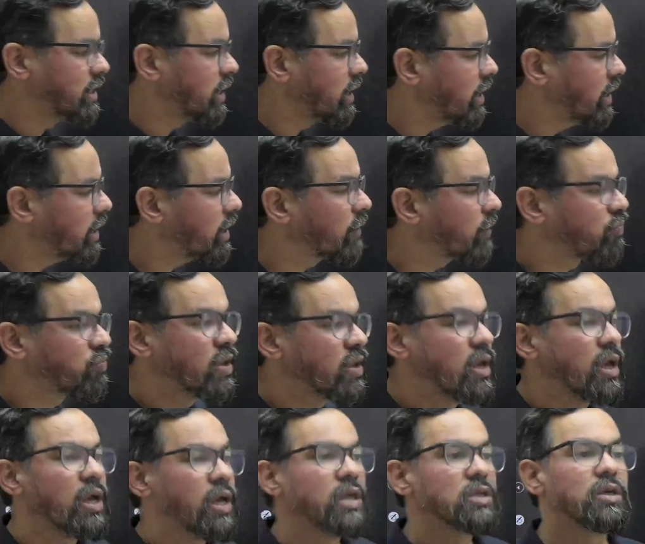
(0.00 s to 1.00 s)
Okay?
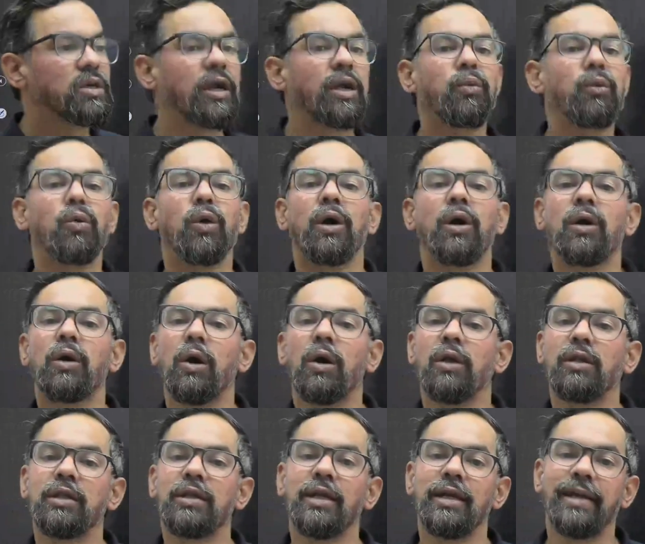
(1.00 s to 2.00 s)
So it work on
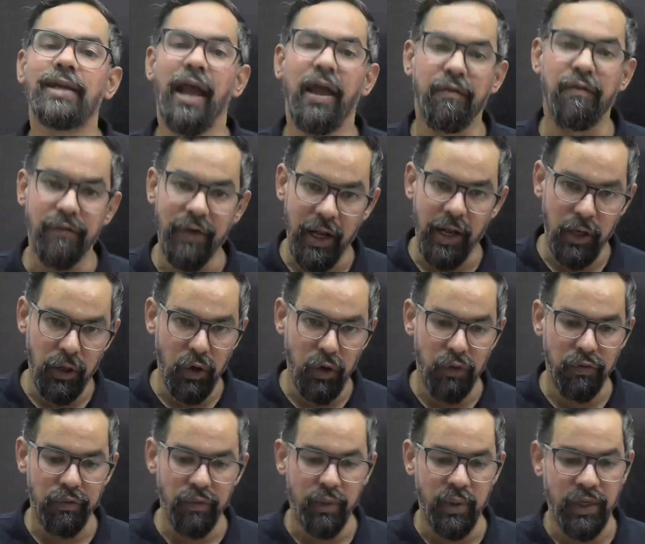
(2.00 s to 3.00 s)
the time value of
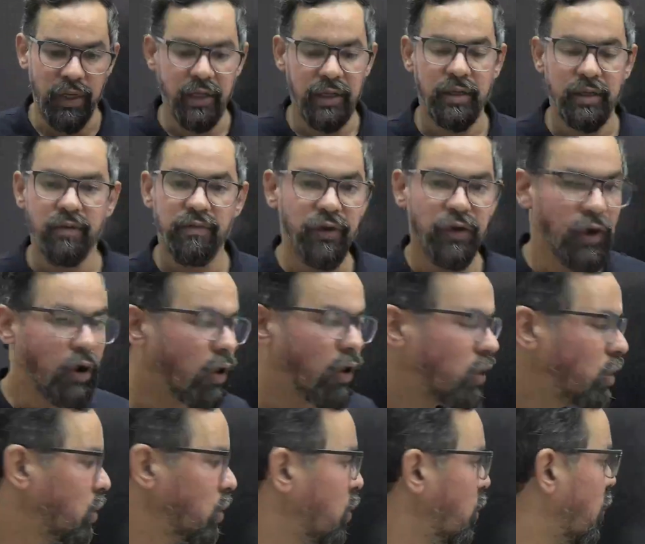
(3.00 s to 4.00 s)
money. We all
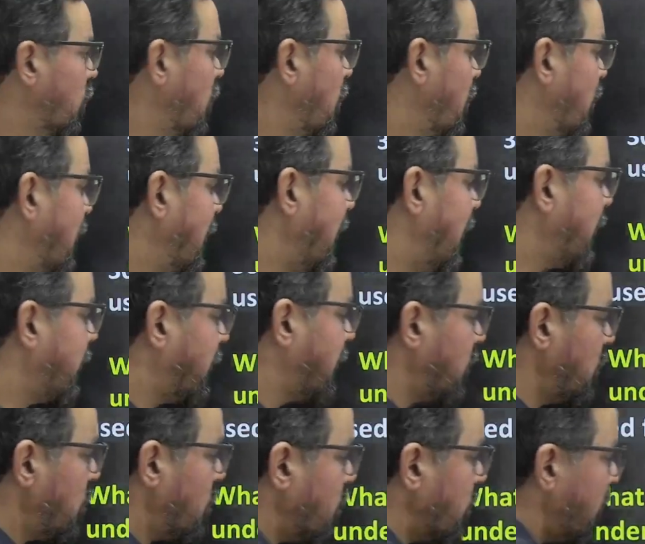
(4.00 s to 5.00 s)
know like
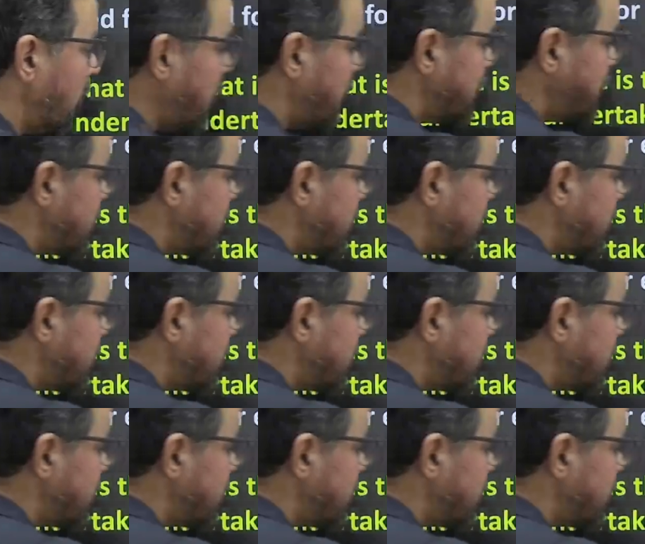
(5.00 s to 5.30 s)
today's